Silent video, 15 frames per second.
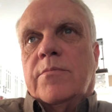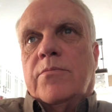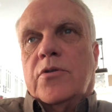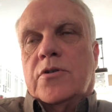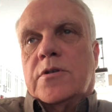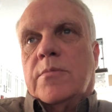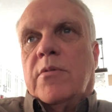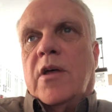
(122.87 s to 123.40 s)

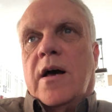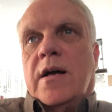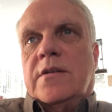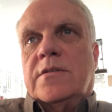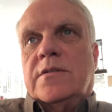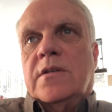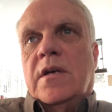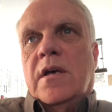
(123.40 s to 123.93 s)
butcher
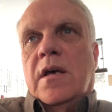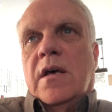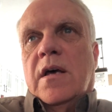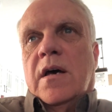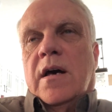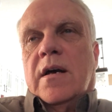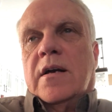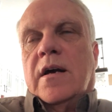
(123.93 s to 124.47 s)
blocks.
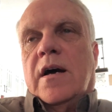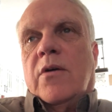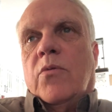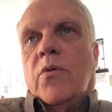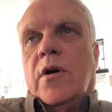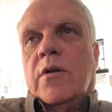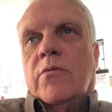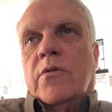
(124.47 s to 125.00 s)
I got
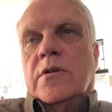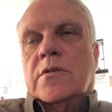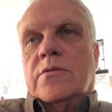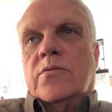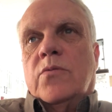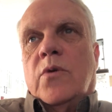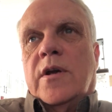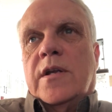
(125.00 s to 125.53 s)
one was
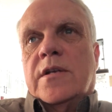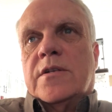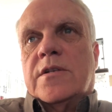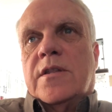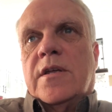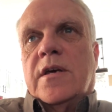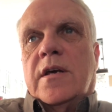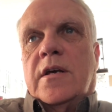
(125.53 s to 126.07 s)
1 inch
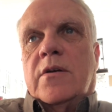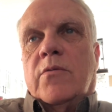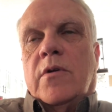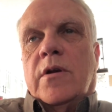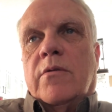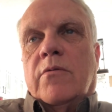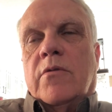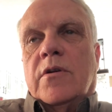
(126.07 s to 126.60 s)
thick,
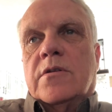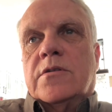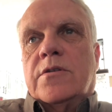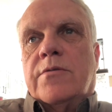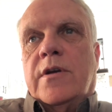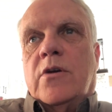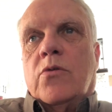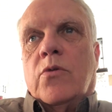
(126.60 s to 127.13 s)
one was
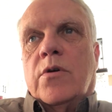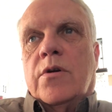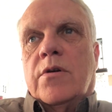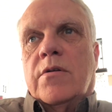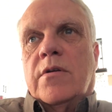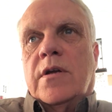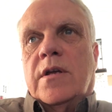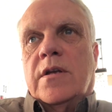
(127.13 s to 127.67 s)

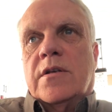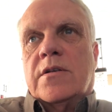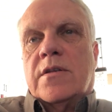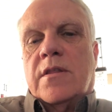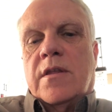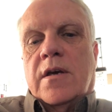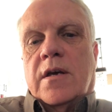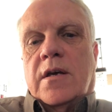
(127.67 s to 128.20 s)
3/4 inch
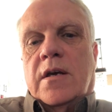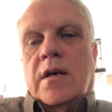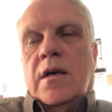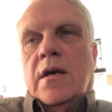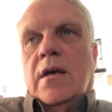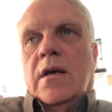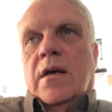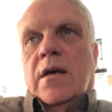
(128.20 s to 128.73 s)
thick,
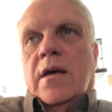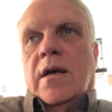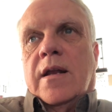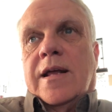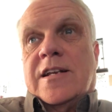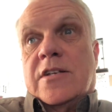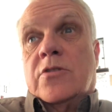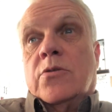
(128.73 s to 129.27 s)
and I
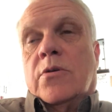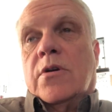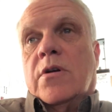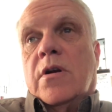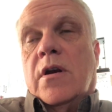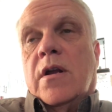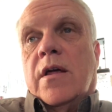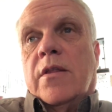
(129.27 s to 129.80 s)
just ordered
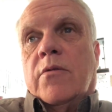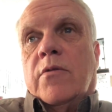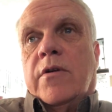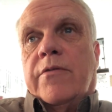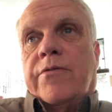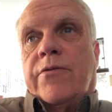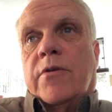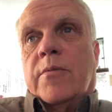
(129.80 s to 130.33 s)
another one
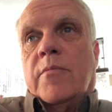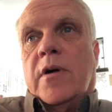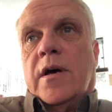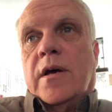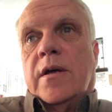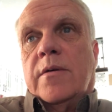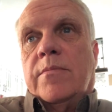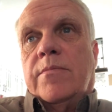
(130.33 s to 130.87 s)
for
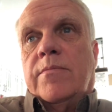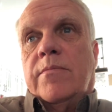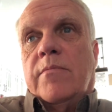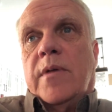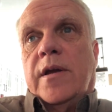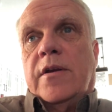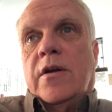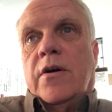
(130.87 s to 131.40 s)

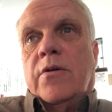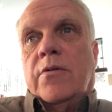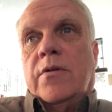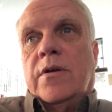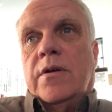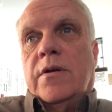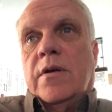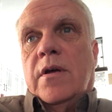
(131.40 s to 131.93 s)
my node.
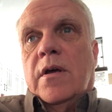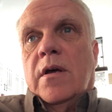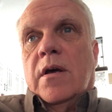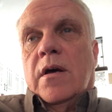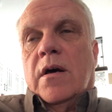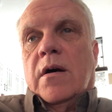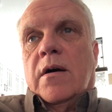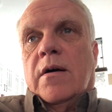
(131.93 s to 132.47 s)

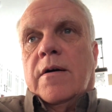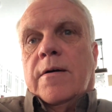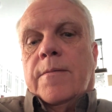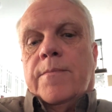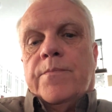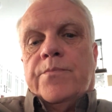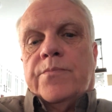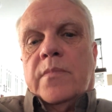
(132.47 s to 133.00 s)
Um,
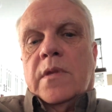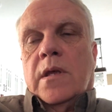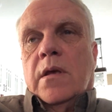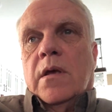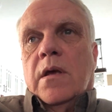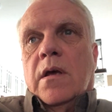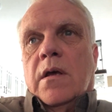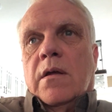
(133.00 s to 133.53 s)

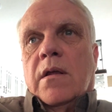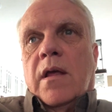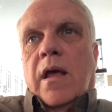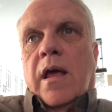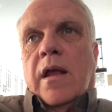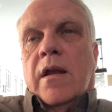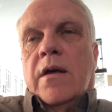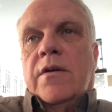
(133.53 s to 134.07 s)

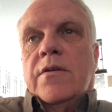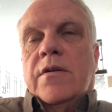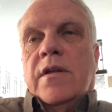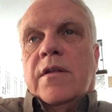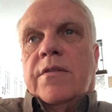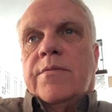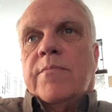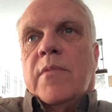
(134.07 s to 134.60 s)
and
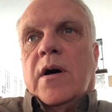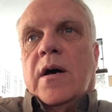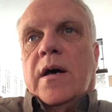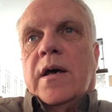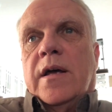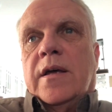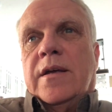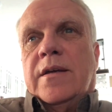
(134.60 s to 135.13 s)
underneath um,
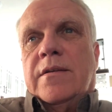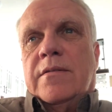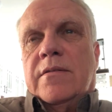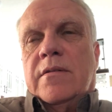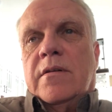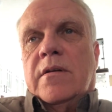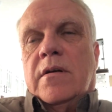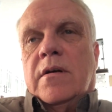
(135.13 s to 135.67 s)

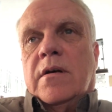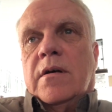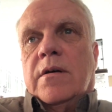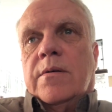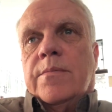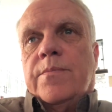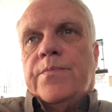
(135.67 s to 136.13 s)
uh,